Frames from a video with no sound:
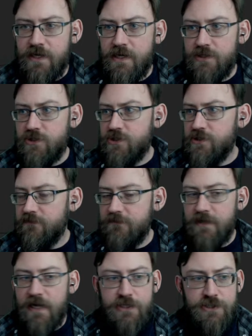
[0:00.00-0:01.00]
It's just a
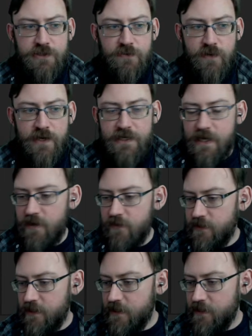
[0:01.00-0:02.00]
flashing red
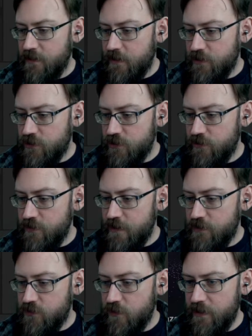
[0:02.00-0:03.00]
outline. I could show you
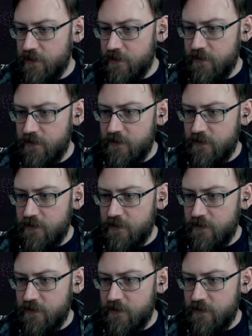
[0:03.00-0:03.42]
that as well.